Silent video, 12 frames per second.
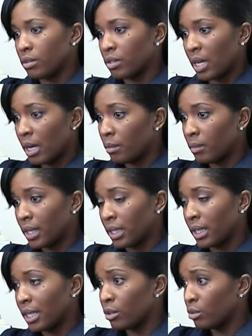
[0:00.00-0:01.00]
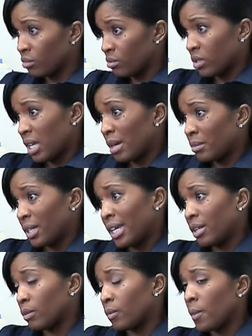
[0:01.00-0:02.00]
some illegal, some
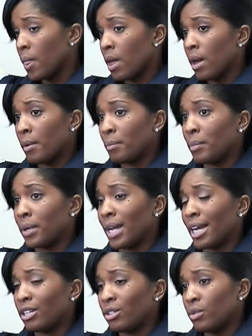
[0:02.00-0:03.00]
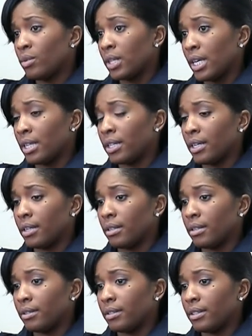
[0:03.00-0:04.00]
legal. But I do think that
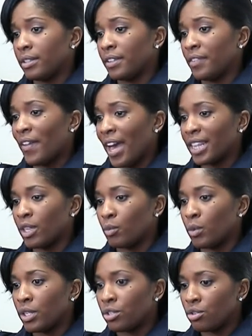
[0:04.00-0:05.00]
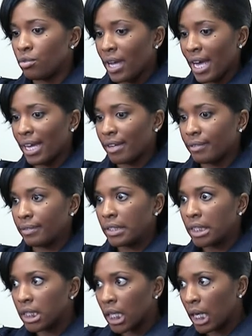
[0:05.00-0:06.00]
the fact that we do have
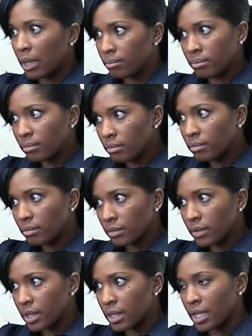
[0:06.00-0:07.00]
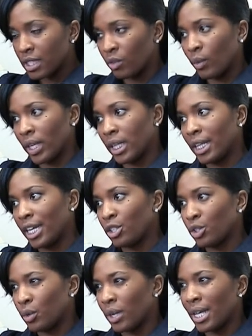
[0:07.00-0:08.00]
some sense of
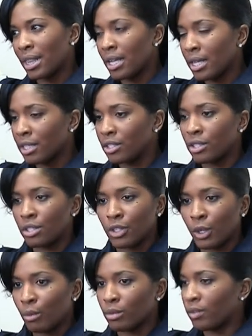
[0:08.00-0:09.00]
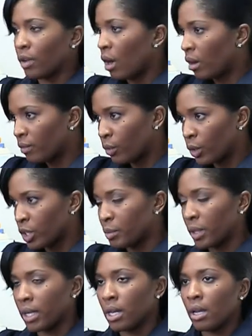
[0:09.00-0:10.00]
regulation on, I think that just in terms of law
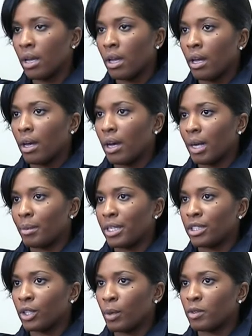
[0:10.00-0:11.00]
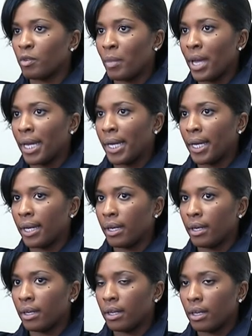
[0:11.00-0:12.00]
enforcement, um, in terms of
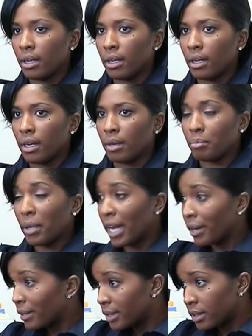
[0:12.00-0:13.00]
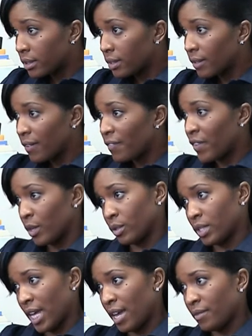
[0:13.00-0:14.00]
making uh, parents feel
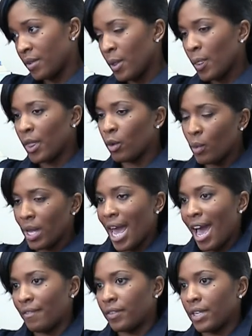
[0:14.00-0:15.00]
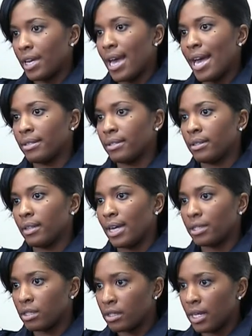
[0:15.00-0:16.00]
safe, that we have to, as a,
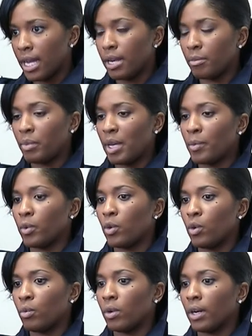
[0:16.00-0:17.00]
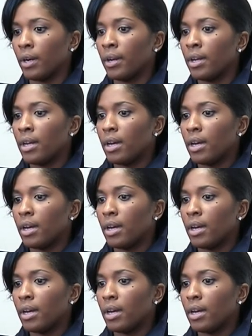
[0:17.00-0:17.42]
as a state, people who are